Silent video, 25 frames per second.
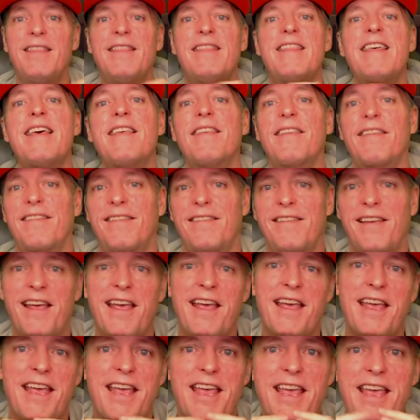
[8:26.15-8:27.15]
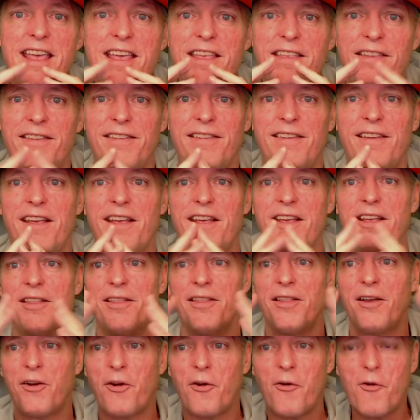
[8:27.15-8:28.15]
This is
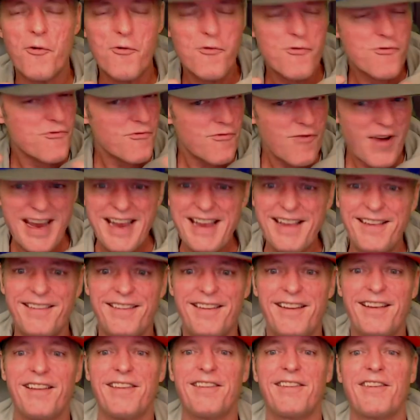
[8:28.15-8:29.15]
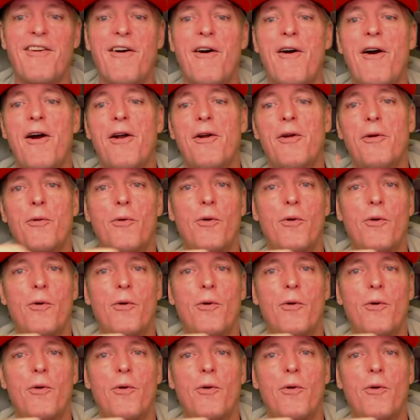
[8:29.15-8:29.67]
the craziest card,